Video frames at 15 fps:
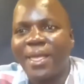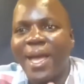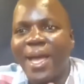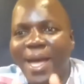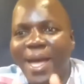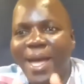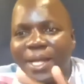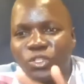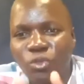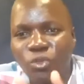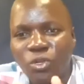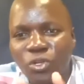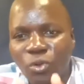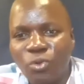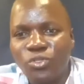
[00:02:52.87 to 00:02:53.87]
are so
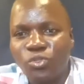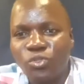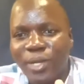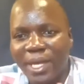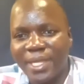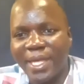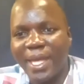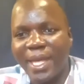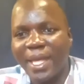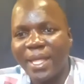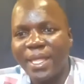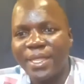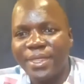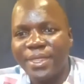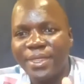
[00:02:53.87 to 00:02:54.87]
close together,
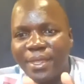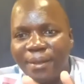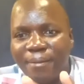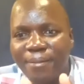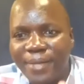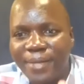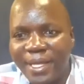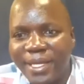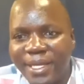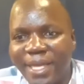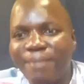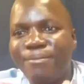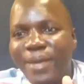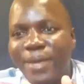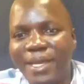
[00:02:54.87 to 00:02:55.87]
they can
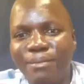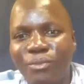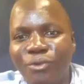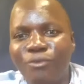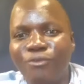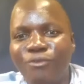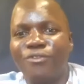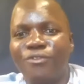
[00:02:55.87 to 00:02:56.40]
barely move.